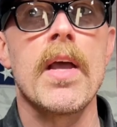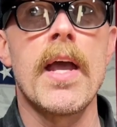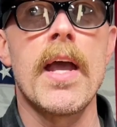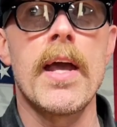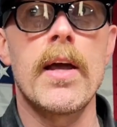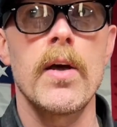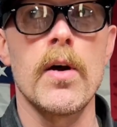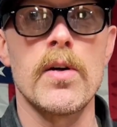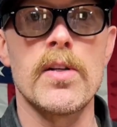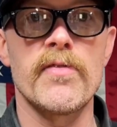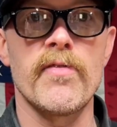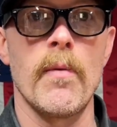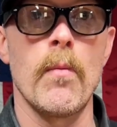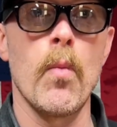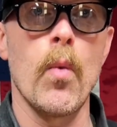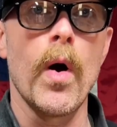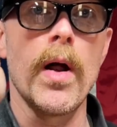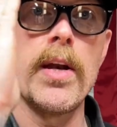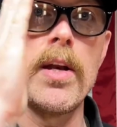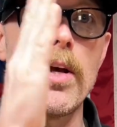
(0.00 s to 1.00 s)
It goes from
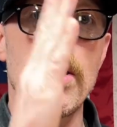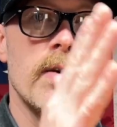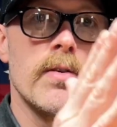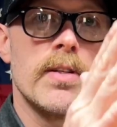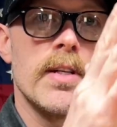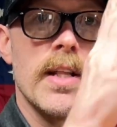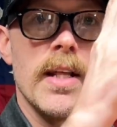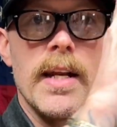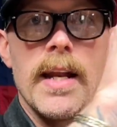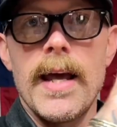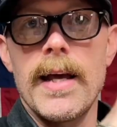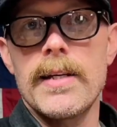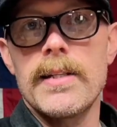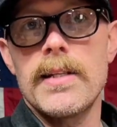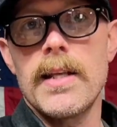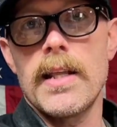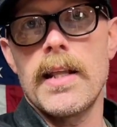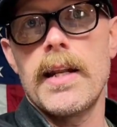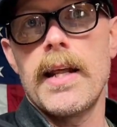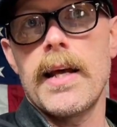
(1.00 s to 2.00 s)
one node to the next,
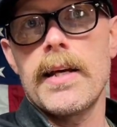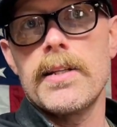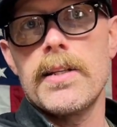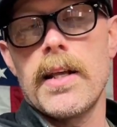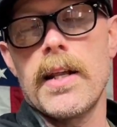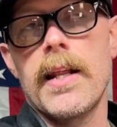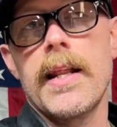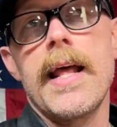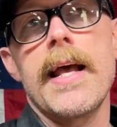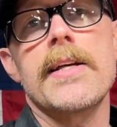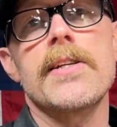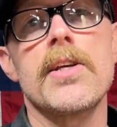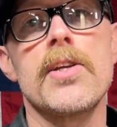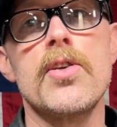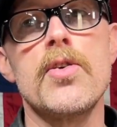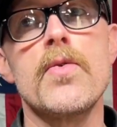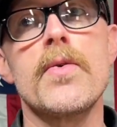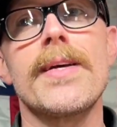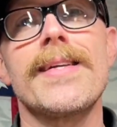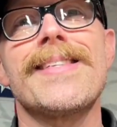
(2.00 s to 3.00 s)
to the next, to the next,
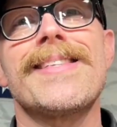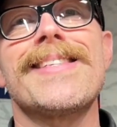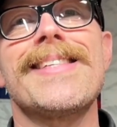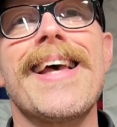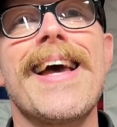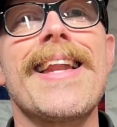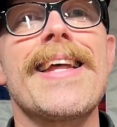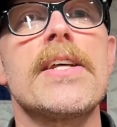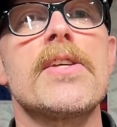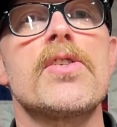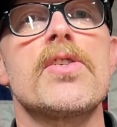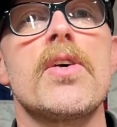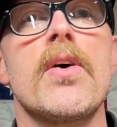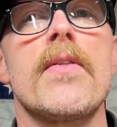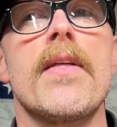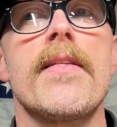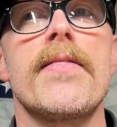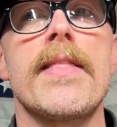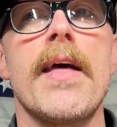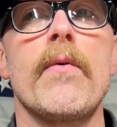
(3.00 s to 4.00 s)
and you can set it so
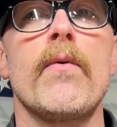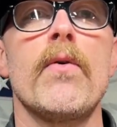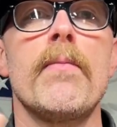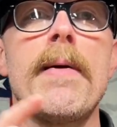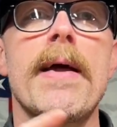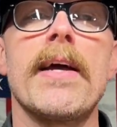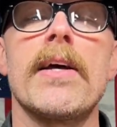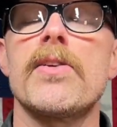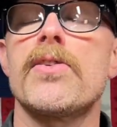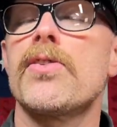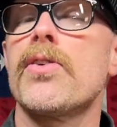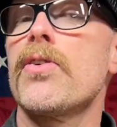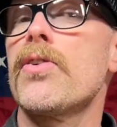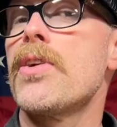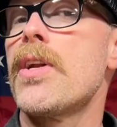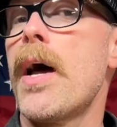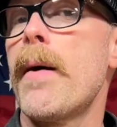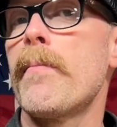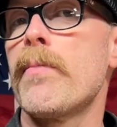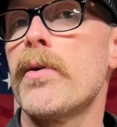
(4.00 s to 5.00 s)
that they will make a
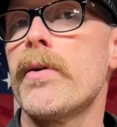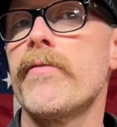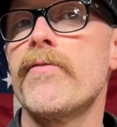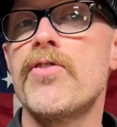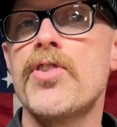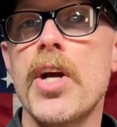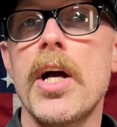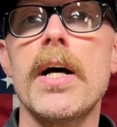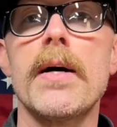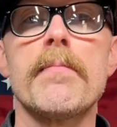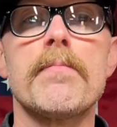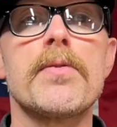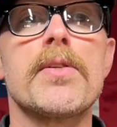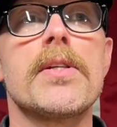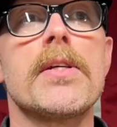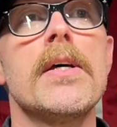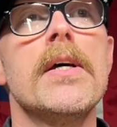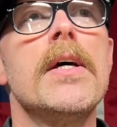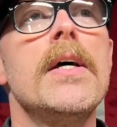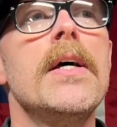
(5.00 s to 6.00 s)
certain number of jumps,